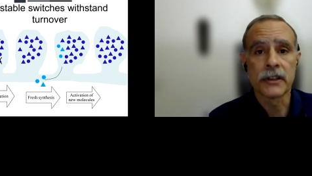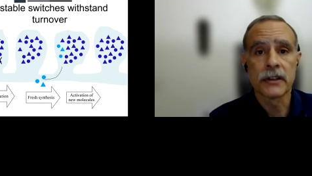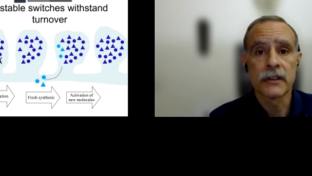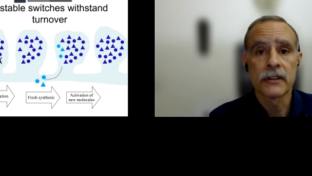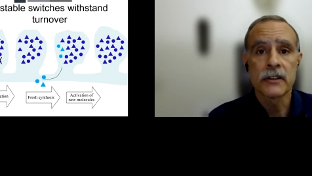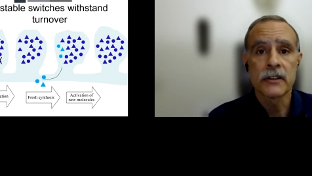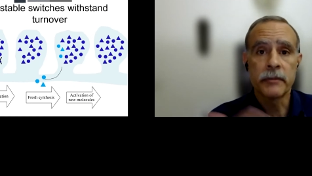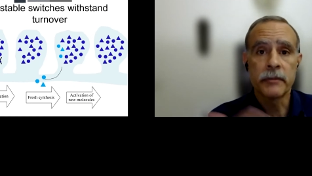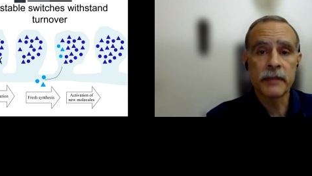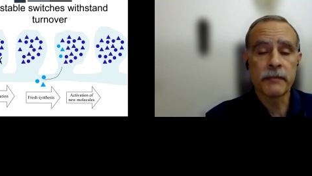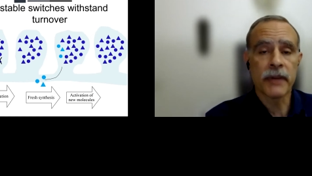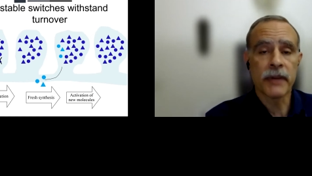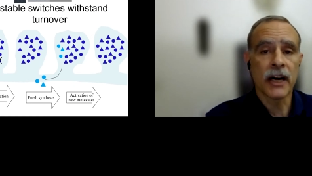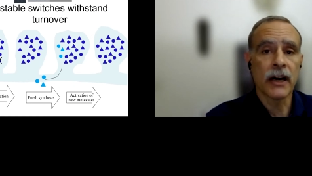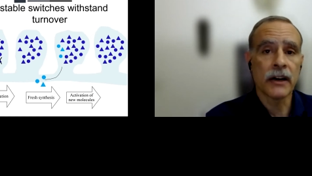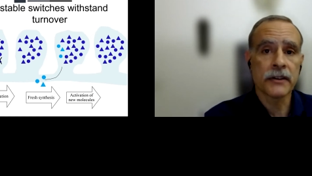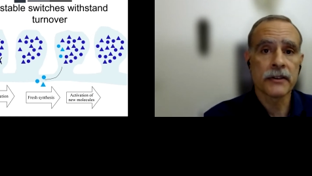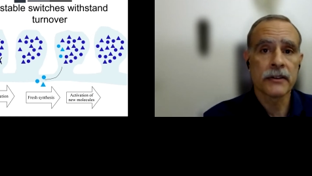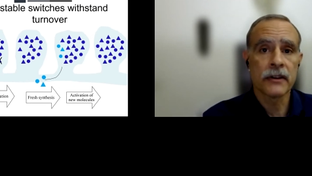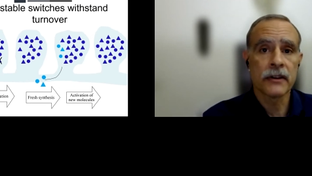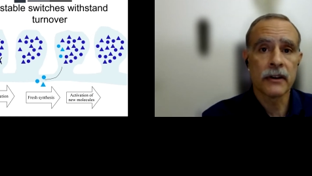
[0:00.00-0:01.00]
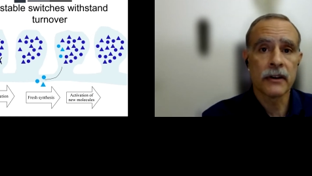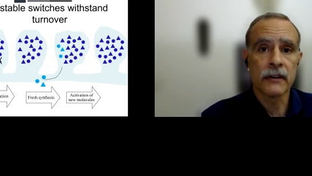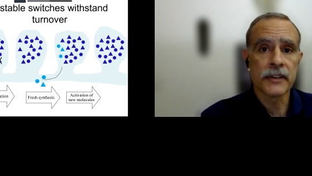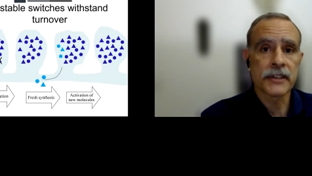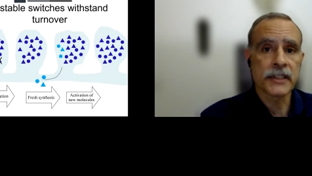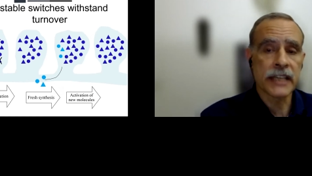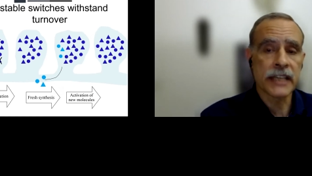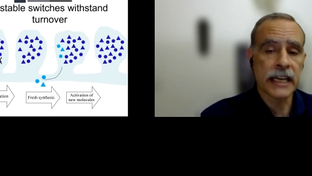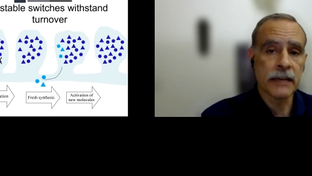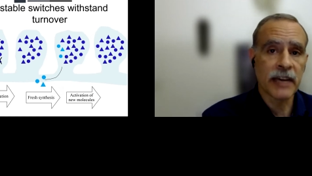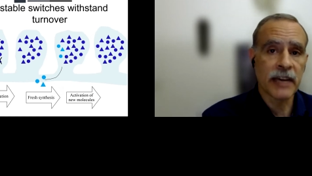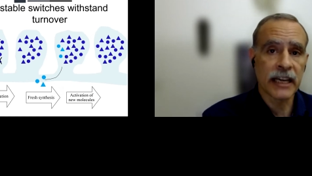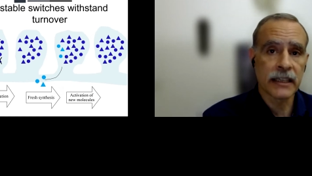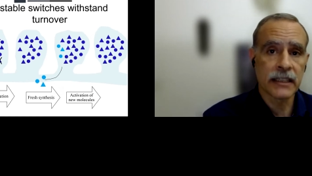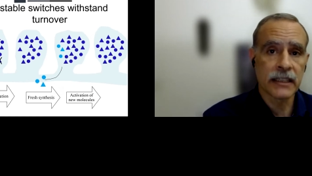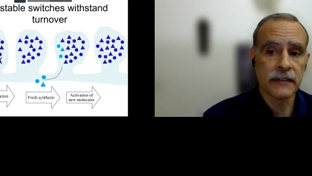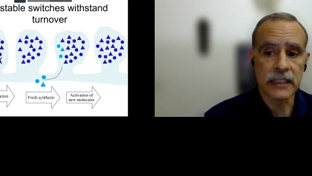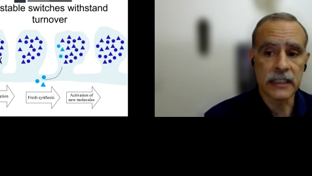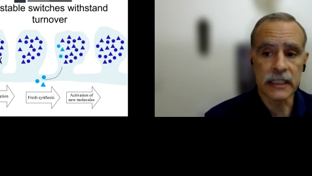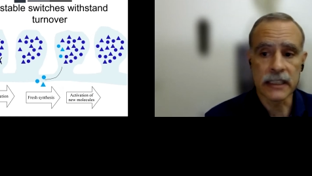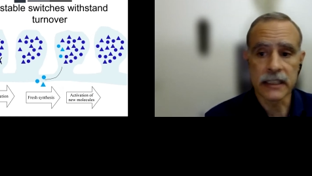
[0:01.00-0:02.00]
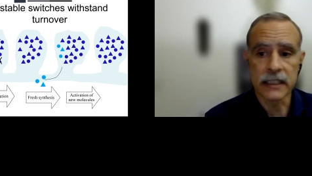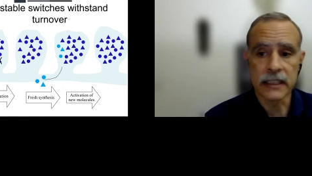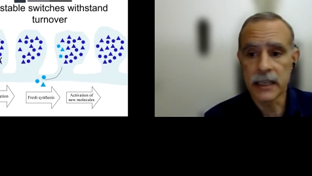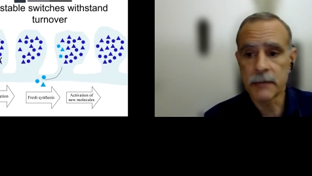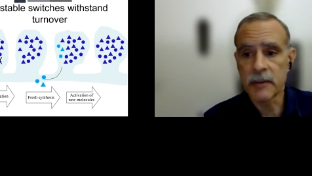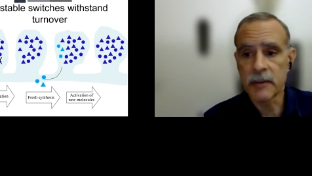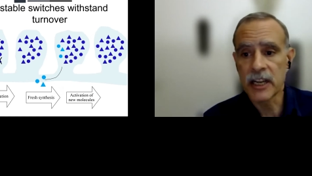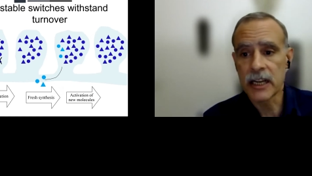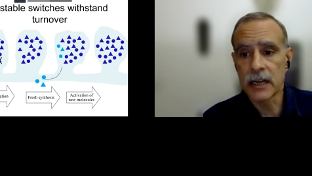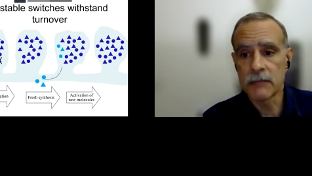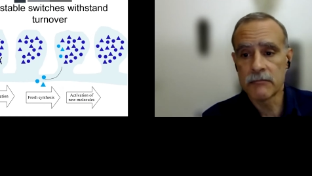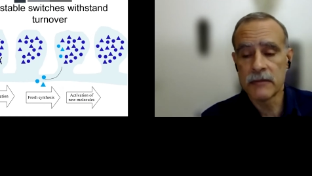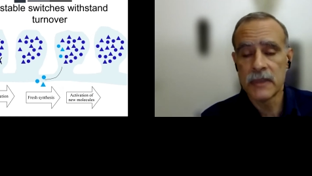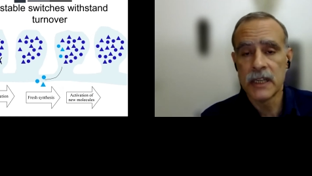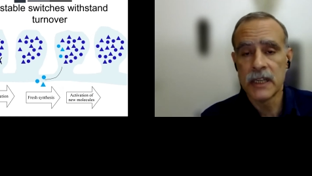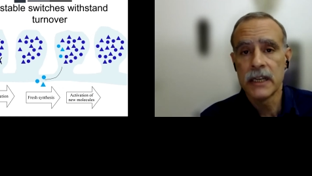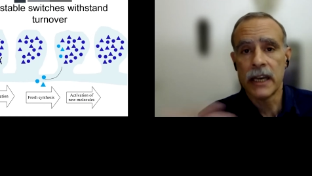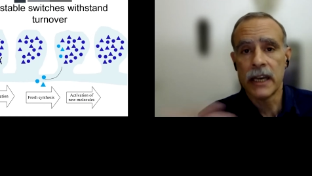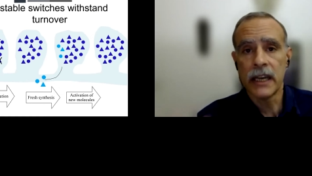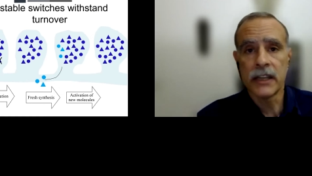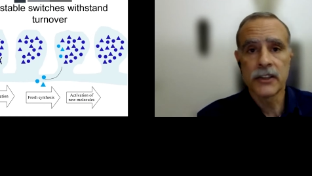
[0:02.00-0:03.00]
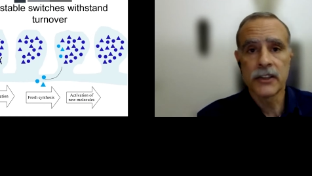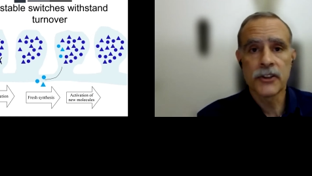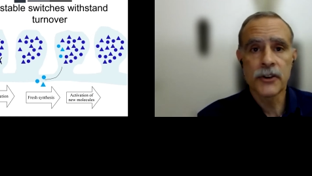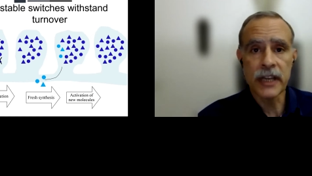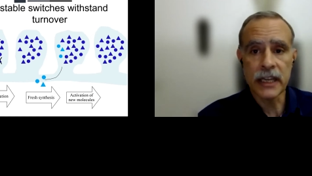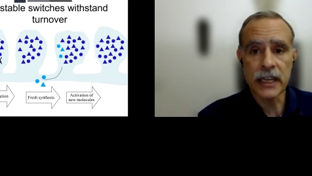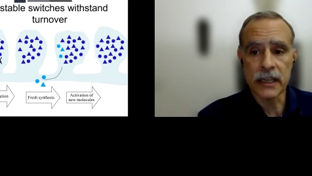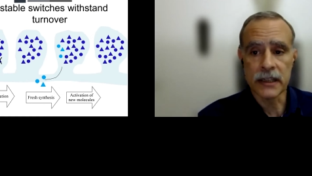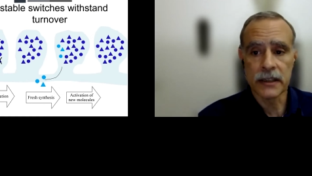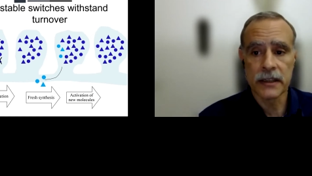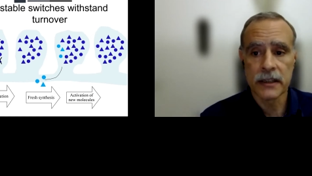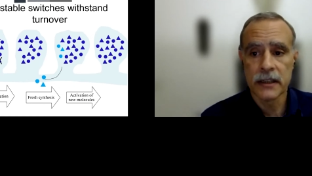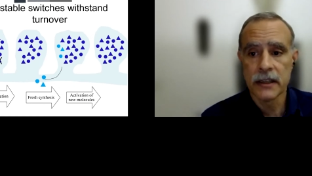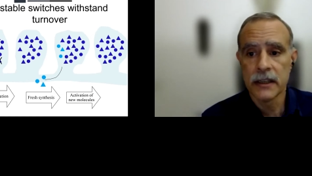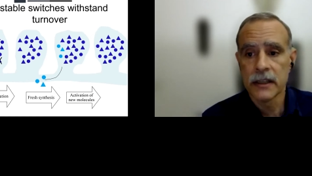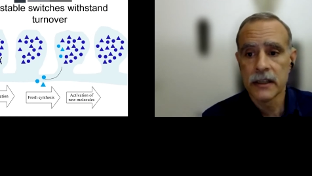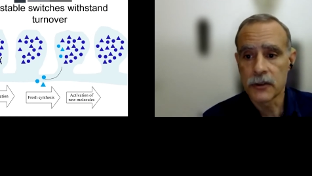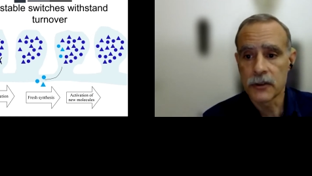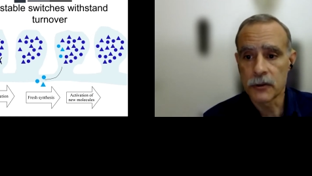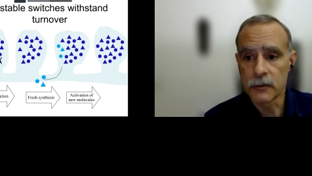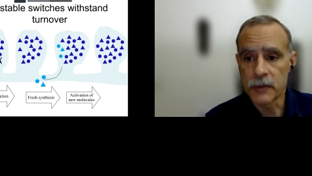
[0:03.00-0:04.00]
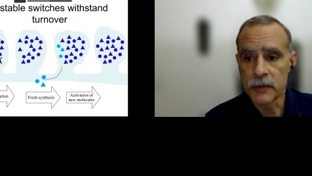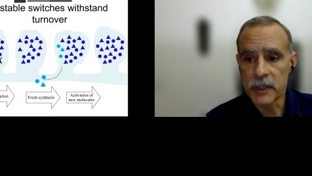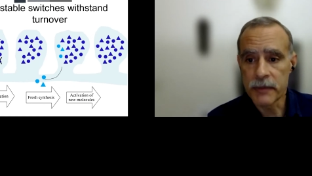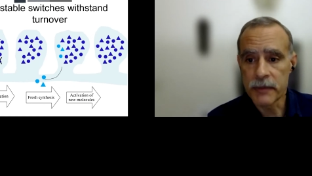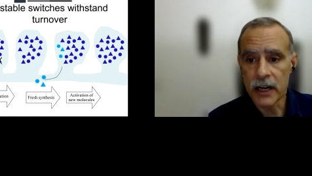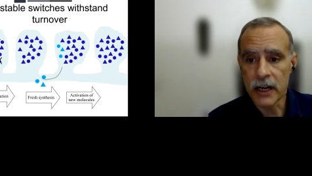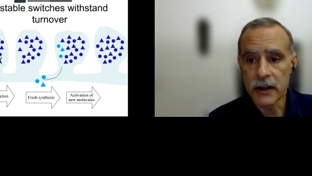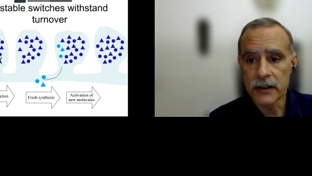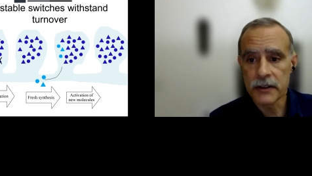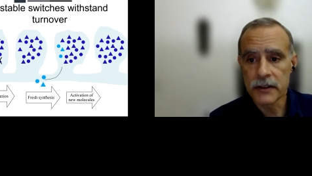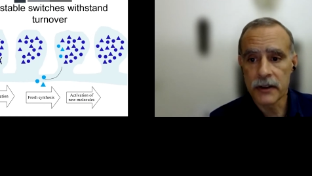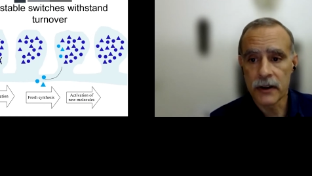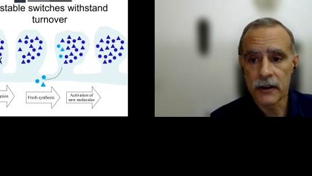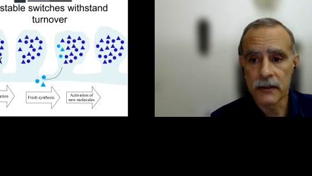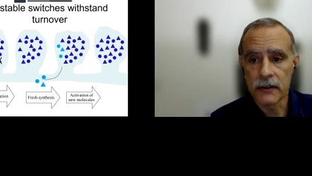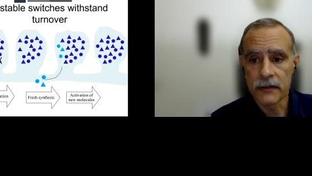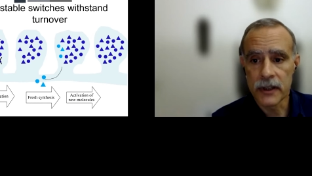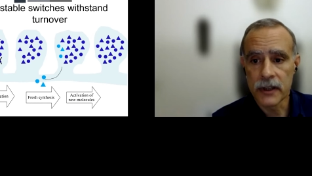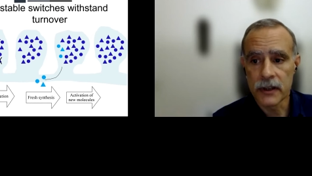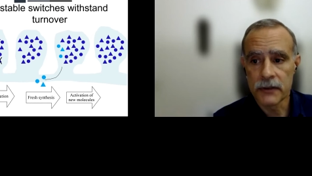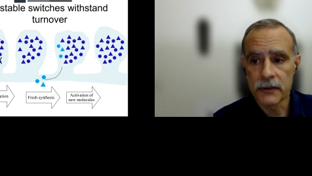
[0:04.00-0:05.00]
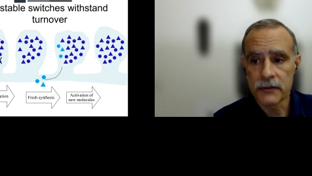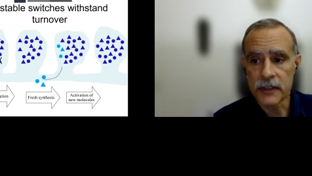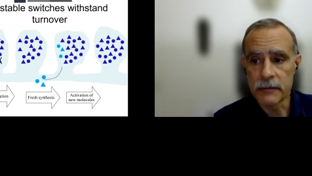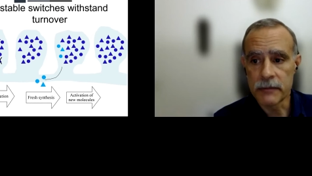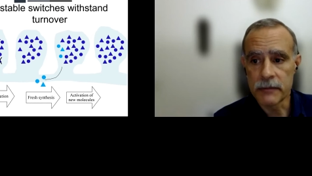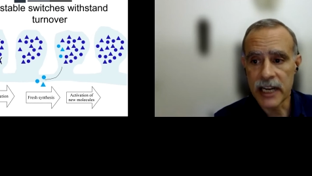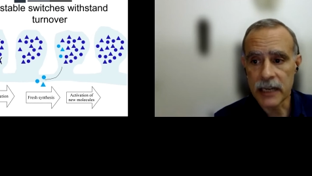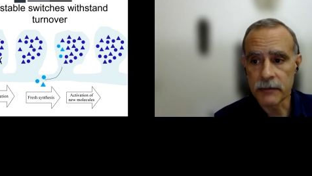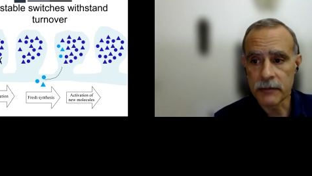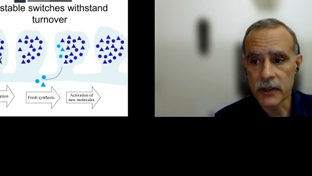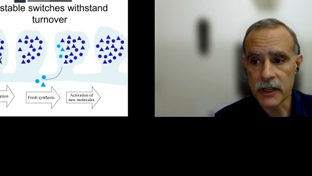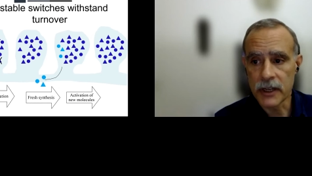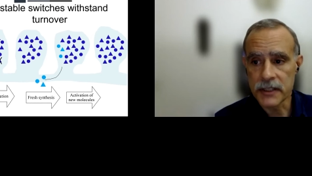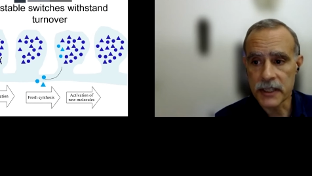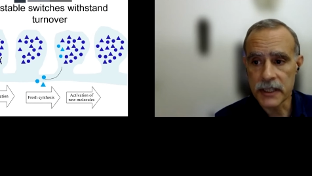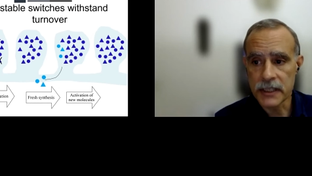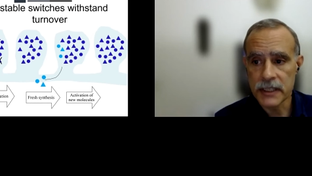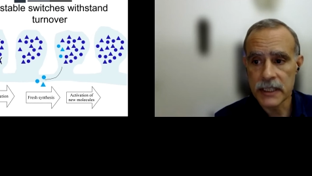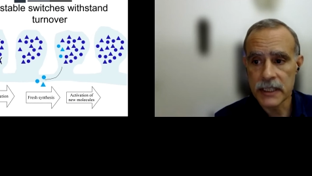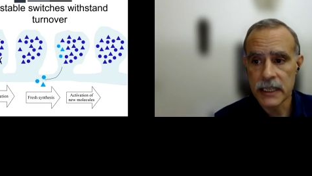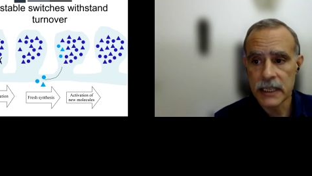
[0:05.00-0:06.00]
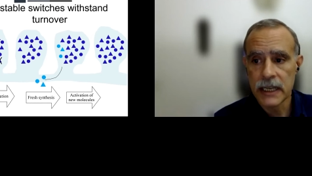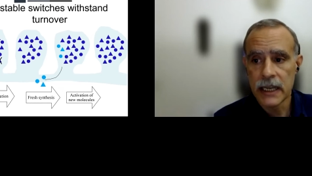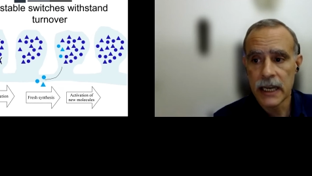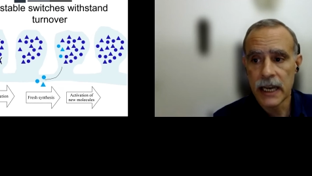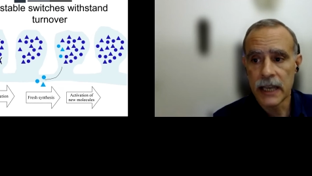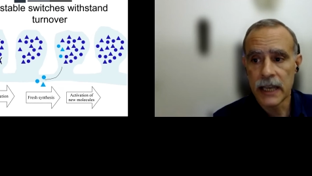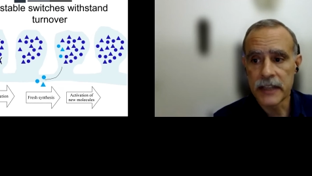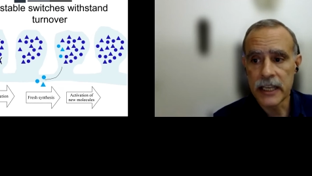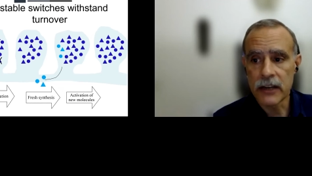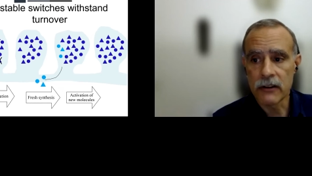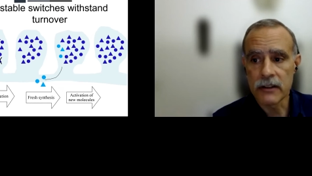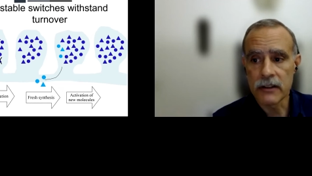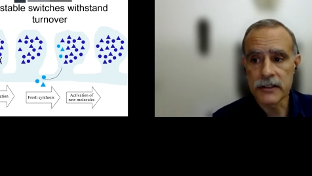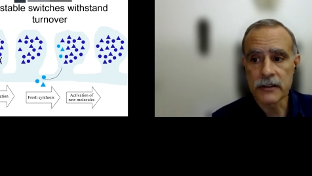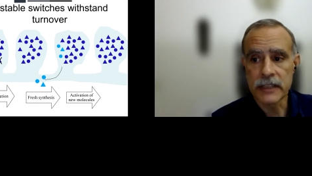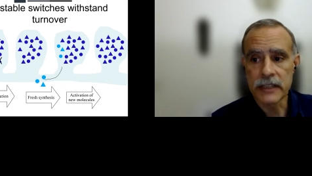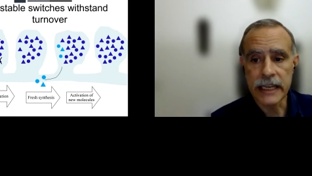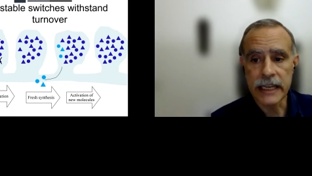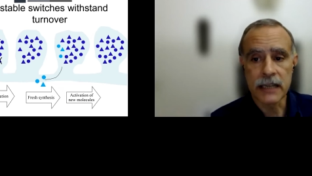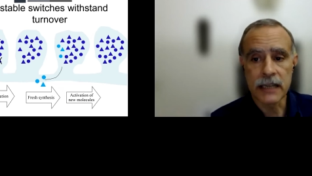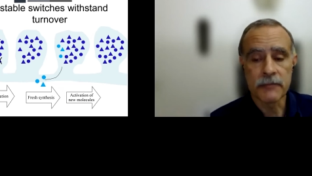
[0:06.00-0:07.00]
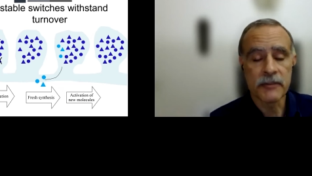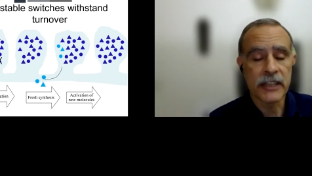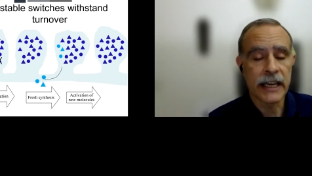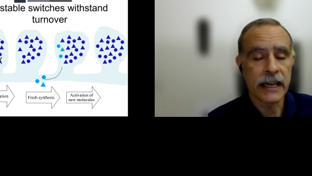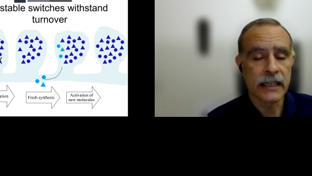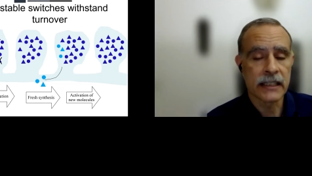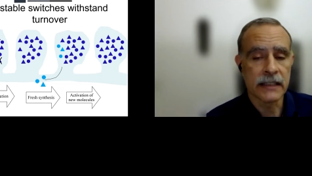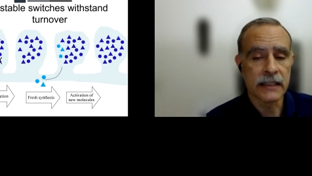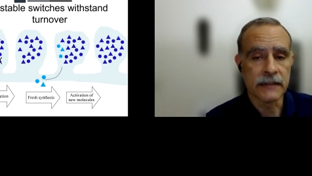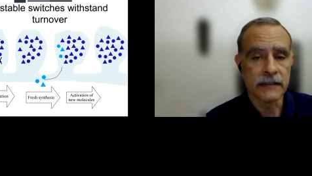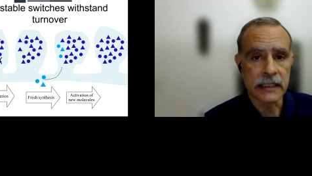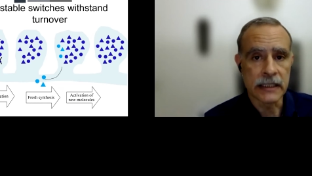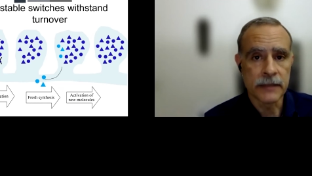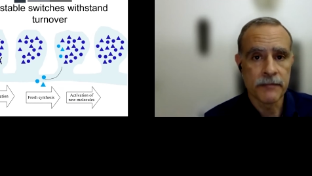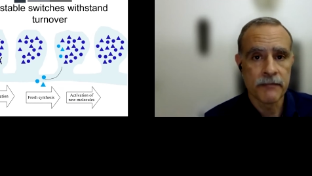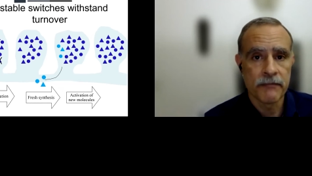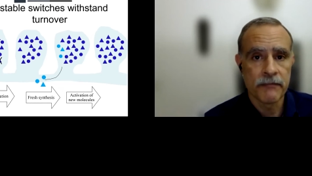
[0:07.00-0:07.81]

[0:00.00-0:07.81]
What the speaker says: to be part of the same activity. They become entrained to be part of the feedback process, and they also take up the activity.